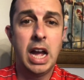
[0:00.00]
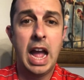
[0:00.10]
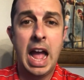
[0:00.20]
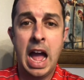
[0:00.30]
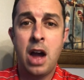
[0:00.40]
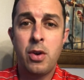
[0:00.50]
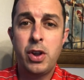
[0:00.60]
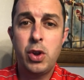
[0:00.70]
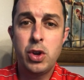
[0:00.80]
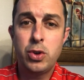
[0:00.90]
How
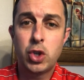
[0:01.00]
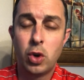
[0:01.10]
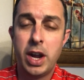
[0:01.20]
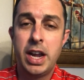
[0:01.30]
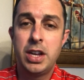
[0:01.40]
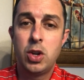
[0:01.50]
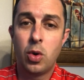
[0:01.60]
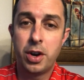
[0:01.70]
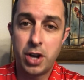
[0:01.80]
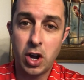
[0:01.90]
do you train
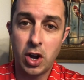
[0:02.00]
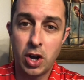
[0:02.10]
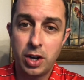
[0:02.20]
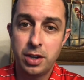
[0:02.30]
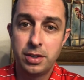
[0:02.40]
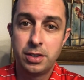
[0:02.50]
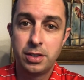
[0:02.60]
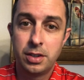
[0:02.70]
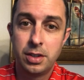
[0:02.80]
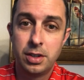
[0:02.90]
your dog
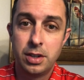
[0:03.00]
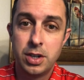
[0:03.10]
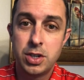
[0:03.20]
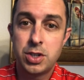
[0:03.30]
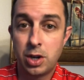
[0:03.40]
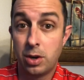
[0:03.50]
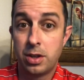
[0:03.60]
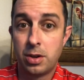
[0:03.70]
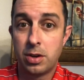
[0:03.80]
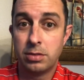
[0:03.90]
to go to the
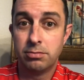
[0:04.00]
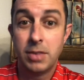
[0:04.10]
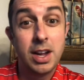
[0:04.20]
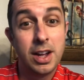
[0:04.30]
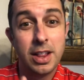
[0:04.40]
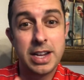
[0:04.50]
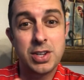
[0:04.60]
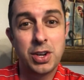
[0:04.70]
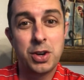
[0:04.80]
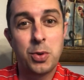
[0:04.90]
door? That's a
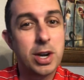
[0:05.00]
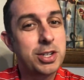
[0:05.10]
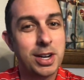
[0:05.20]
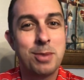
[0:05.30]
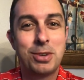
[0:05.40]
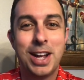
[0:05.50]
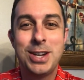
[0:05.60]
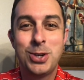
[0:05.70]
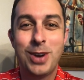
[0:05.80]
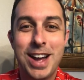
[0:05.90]
good question. I'm
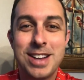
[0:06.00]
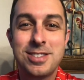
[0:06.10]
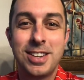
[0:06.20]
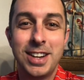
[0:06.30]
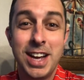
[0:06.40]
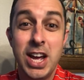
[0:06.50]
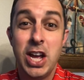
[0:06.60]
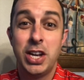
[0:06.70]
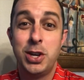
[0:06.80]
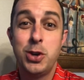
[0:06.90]
glad you asked.
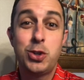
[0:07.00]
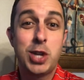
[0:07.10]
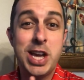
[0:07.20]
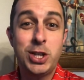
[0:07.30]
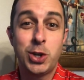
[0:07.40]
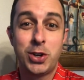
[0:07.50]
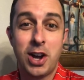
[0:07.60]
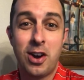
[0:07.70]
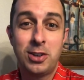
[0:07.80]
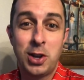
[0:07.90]
You teach your
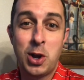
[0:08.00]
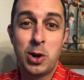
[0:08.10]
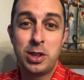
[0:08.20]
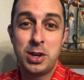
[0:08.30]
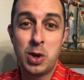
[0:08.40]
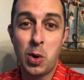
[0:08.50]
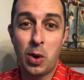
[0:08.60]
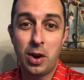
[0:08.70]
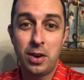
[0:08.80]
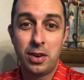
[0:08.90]
dog to go to the
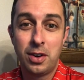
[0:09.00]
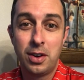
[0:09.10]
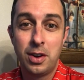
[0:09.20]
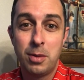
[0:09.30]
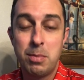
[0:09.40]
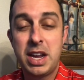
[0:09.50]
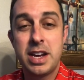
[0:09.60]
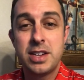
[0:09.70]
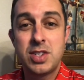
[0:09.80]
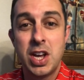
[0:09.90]
door
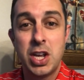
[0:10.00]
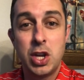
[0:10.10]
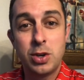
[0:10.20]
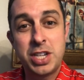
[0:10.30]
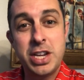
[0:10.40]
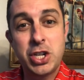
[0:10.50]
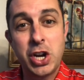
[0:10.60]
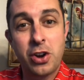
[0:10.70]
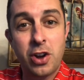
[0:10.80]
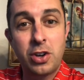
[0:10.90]
because you're teaching
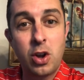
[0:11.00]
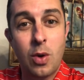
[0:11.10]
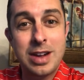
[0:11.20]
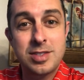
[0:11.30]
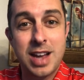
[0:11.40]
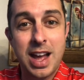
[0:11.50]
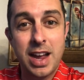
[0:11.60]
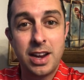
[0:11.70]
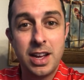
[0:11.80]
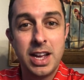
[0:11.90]
your dog to go outside.